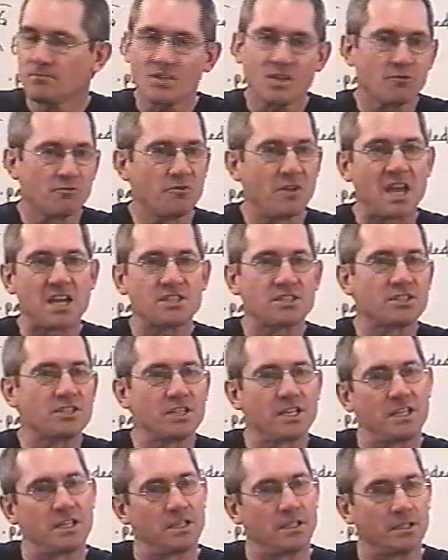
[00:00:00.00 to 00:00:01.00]

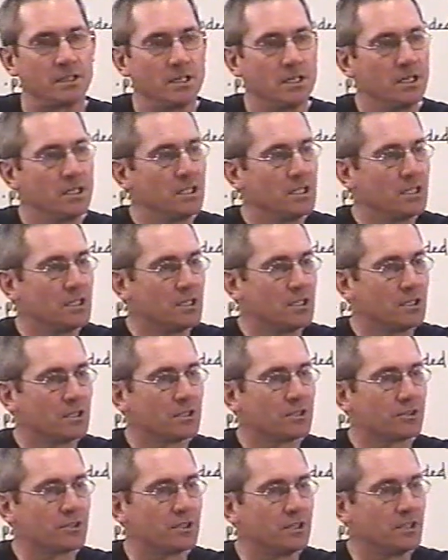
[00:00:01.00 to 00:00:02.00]
Fascinating,
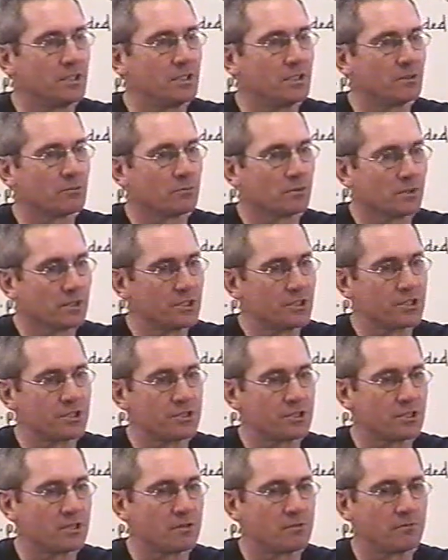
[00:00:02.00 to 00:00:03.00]
the religions
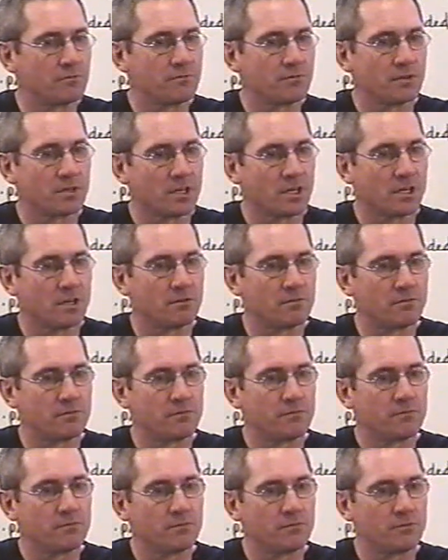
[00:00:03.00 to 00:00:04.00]
of, of
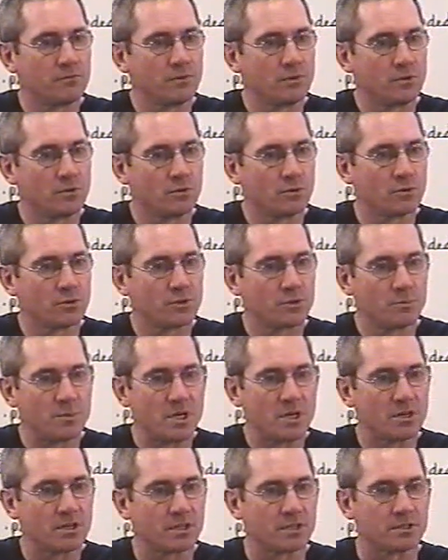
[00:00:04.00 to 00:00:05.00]
North
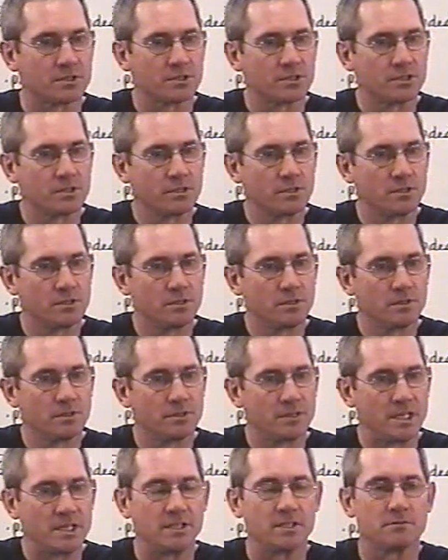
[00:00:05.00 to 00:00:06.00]
Americans,
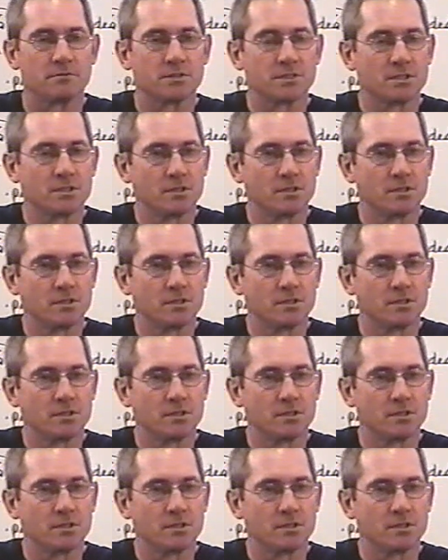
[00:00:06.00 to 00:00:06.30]
natives.